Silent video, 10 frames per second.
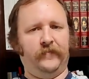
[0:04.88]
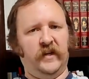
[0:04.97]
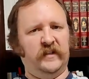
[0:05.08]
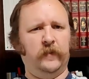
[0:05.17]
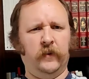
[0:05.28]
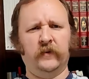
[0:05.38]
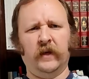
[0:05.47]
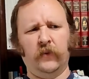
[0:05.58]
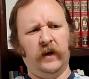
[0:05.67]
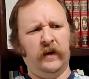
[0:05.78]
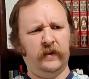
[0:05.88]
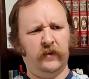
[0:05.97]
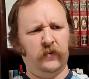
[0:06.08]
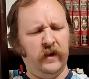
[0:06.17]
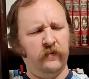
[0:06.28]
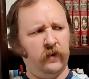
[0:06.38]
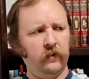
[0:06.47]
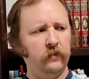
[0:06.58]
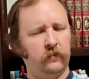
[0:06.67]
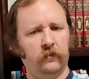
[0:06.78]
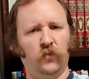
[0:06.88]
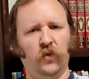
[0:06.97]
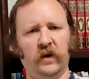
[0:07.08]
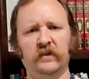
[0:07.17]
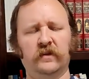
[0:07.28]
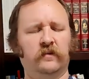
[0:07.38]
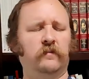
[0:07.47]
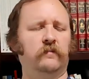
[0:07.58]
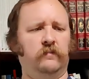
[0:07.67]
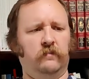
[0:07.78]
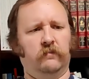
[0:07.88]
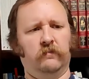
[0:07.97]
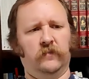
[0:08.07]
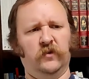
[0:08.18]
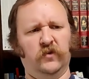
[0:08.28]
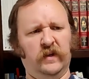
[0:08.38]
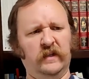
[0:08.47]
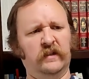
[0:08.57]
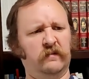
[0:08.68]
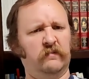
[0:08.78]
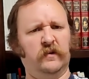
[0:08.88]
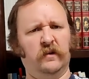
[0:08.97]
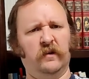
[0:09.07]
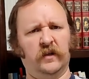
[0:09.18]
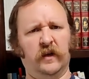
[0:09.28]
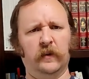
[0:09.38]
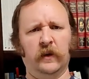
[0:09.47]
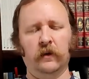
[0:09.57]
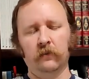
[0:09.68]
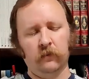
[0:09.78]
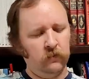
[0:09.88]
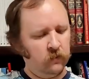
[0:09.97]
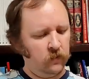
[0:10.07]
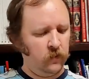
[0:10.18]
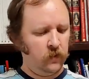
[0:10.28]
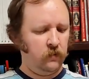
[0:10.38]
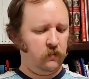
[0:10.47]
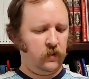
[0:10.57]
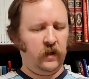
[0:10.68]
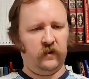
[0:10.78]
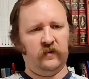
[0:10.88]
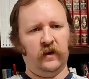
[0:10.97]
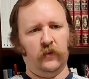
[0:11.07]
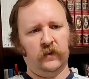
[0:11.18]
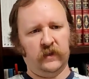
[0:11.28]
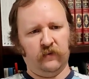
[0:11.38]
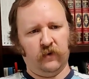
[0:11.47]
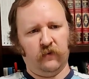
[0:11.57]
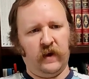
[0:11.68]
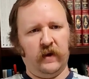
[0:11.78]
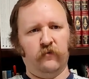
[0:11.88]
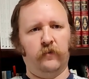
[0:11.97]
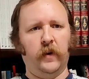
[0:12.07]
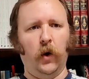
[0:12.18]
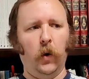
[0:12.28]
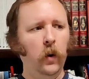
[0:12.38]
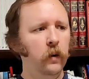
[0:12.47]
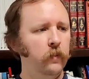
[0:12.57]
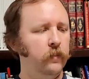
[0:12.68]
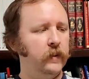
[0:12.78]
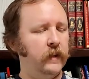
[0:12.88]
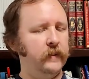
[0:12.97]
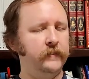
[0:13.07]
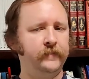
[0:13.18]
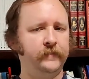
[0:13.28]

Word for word: I suppose I read The Raven once or twice a long time ago. Can't say I was ever a fan of Poe, but